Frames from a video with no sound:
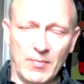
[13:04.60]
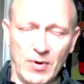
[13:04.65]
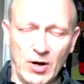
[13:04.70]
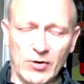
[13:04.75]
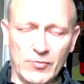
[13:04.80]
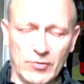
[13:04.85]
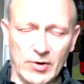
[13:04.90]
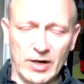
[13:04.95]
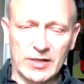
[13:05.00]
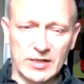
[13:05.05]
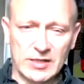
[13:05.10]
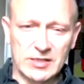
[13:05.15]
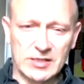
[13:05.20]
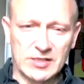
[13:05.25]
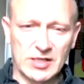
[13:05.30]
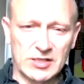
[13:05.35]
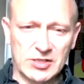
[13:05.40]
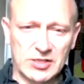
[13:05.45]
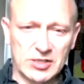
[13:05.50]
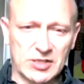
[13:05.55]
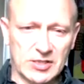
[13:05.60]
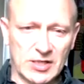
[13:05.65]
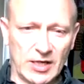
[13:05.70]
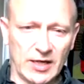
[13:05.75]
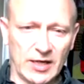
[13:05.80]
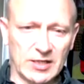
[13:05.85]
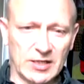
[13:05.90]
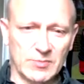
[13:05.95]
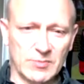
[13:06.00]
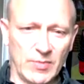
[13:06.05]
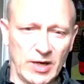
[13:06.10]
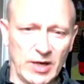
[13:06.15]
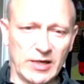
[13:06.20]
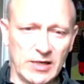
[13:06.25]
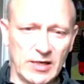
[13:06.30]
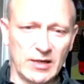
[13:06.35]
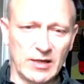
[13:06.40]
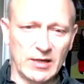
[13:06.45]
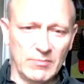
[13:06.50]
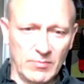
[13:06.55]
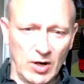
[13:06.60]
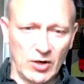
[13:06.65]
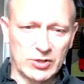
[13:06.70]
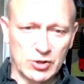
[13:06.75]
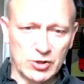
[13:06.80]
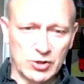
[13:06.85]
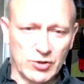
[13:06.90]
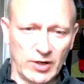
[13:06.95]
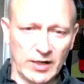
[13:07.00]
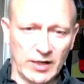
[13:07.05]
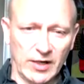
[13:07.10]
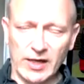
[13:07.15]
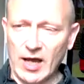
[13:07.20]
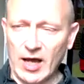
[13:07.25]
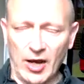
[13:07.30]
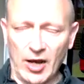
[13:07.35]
my Reiki teacher saying to me in my training,